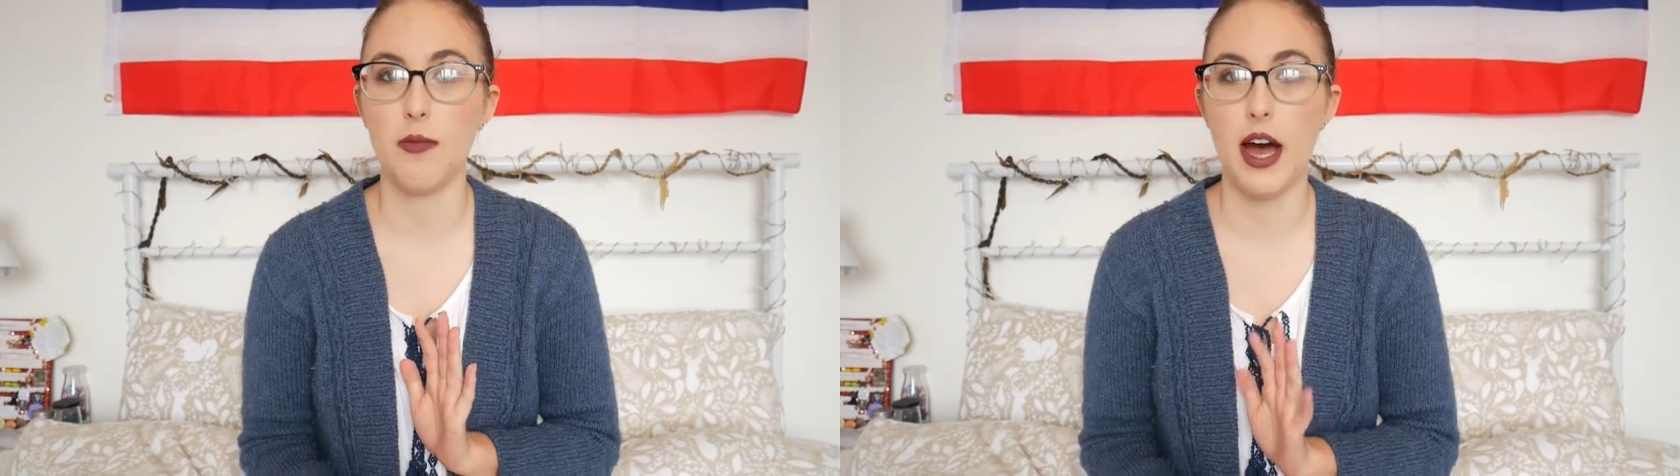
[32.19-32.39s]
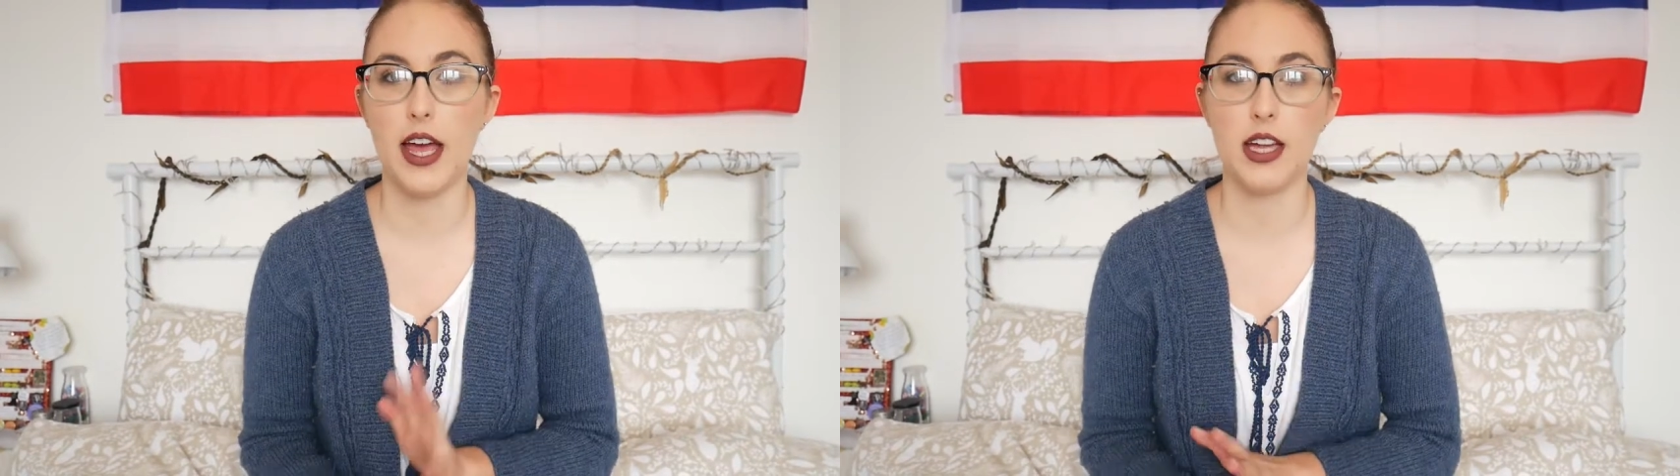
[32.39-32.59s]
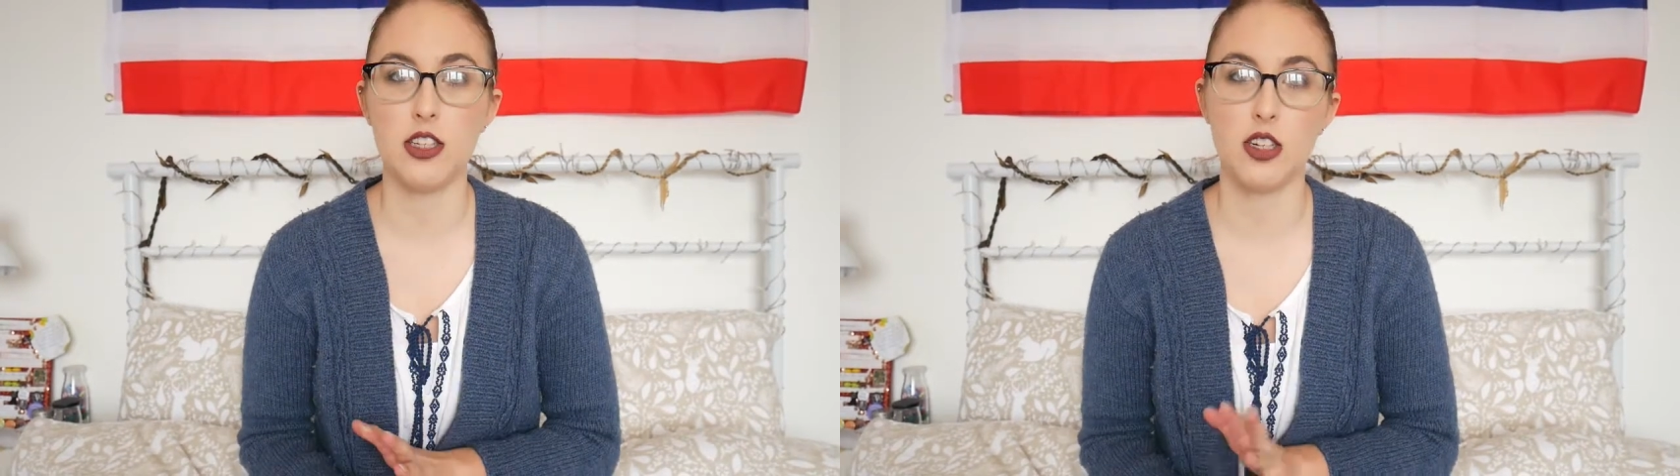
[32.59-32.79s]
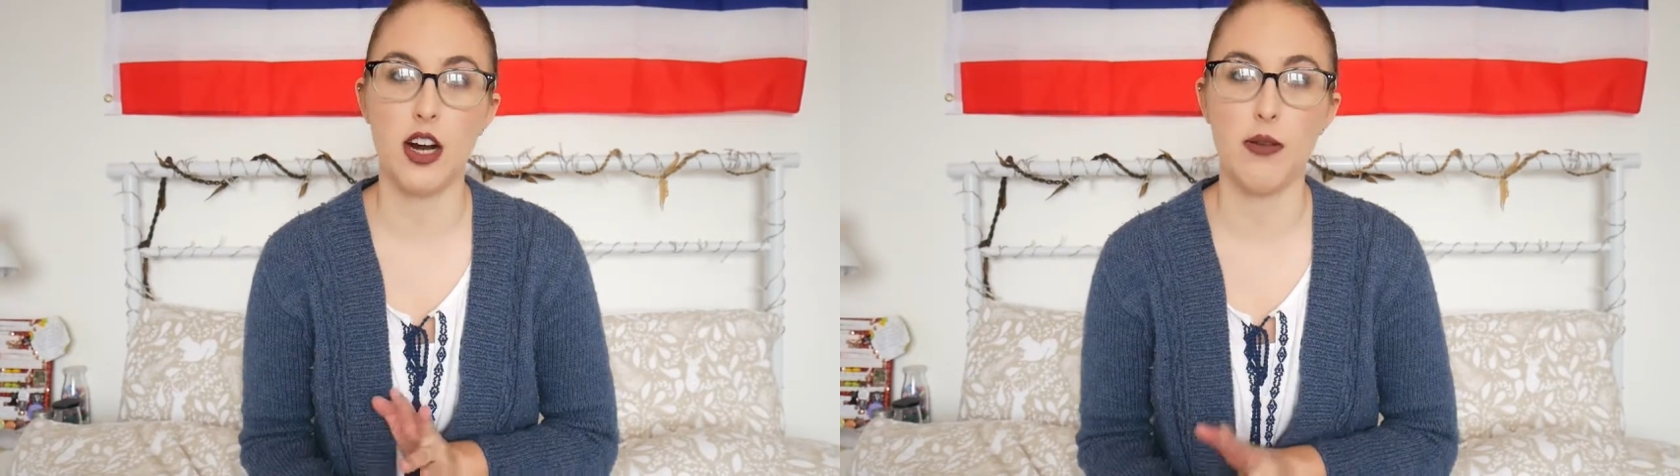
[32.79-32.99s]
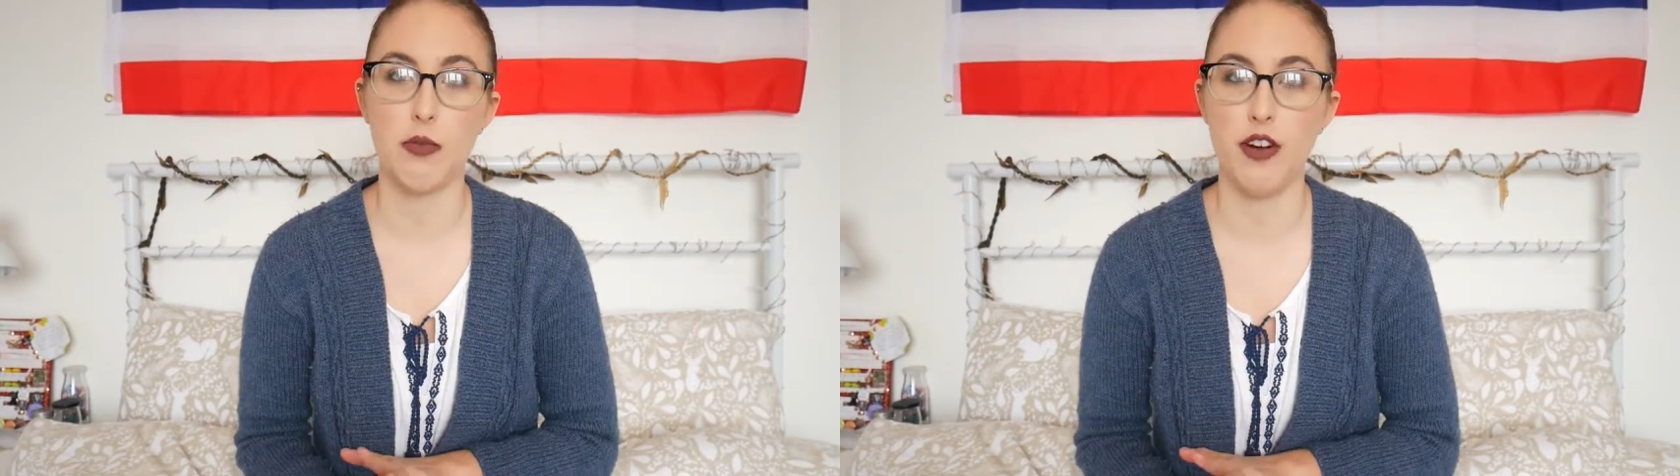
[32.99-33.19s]
my
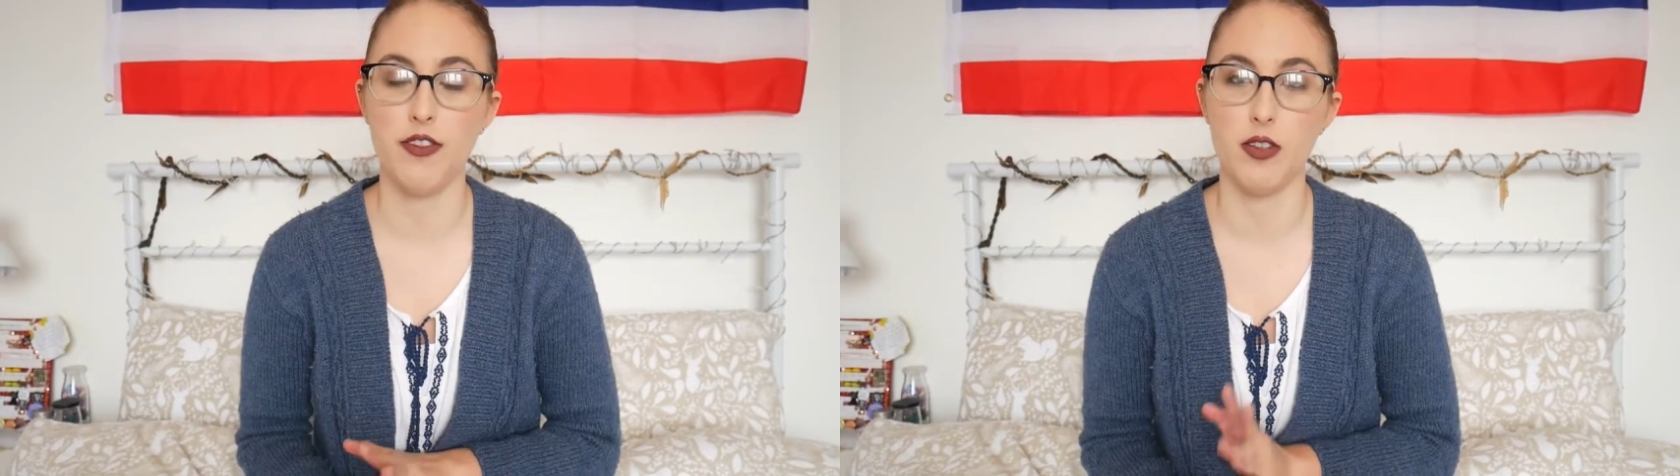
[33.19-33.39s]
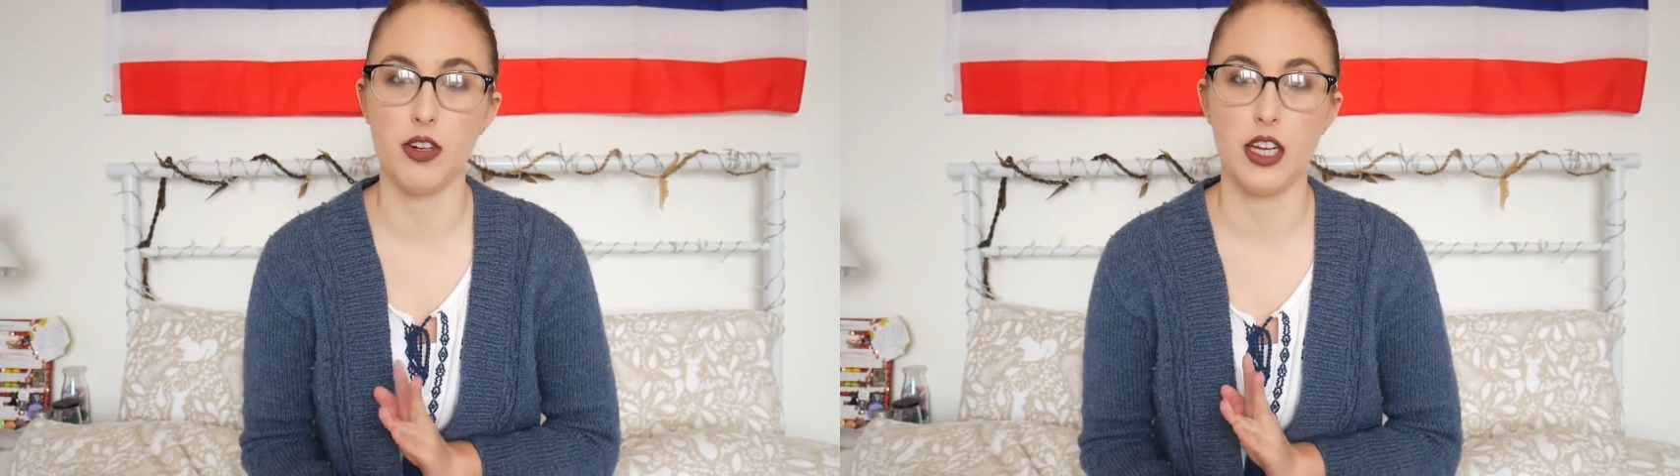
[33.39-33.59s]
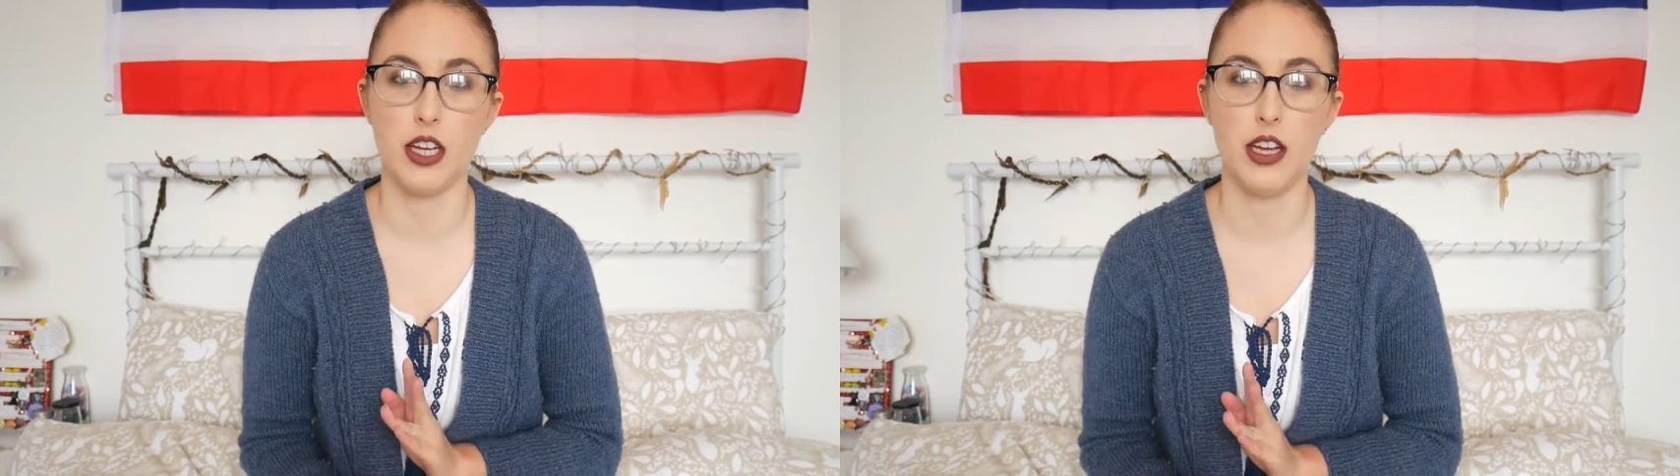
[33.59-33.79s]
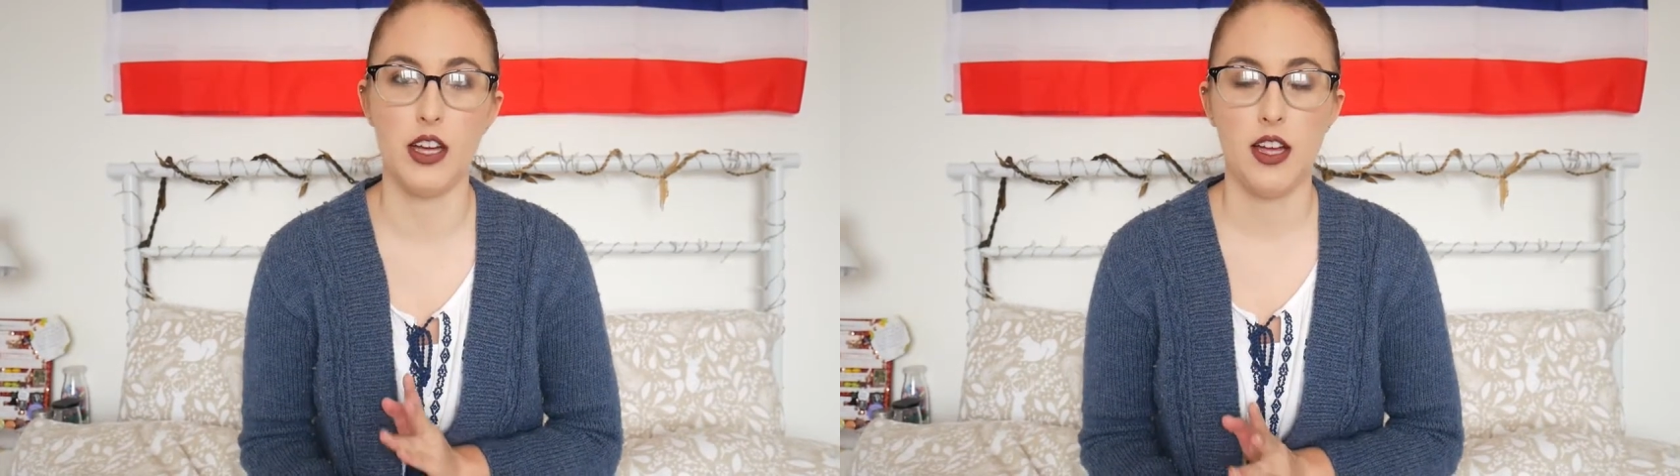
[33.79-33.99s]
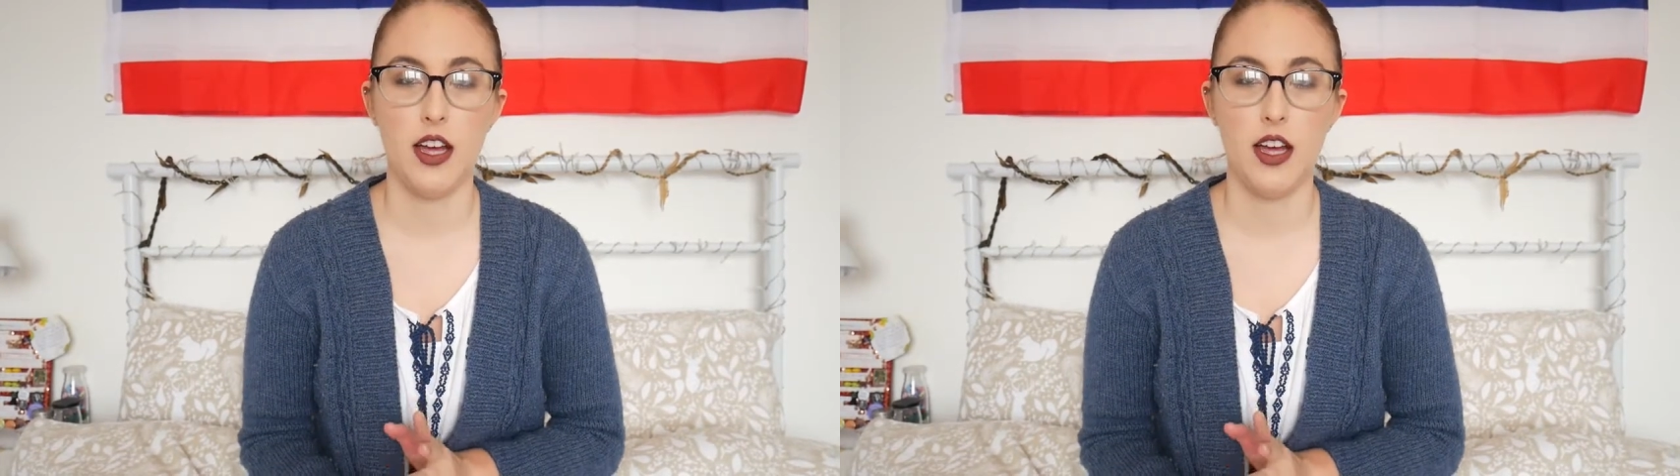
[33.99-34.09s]
Instagram Ravelry